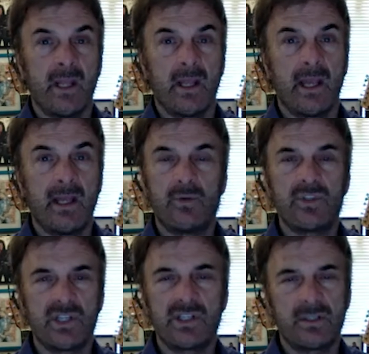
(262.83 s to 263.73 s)
and it was
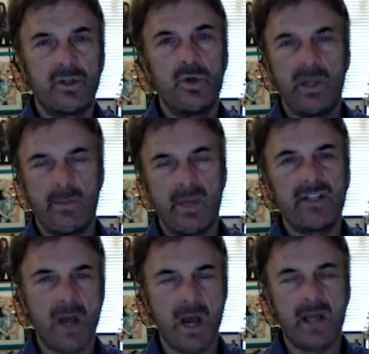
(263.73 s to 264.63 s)
just two hitmen
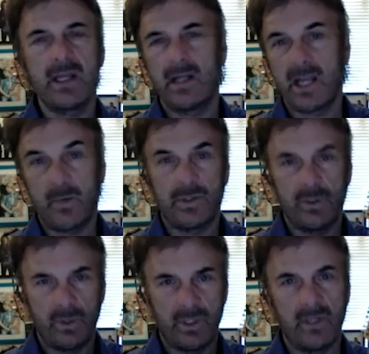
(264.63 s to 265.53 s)
talking like we're
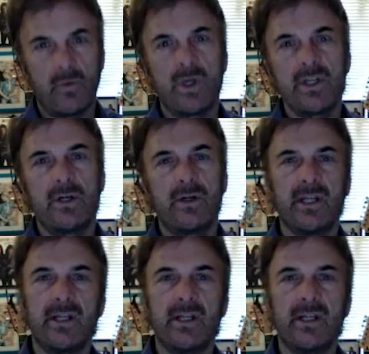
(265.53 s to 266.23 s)
doing in the one you're in.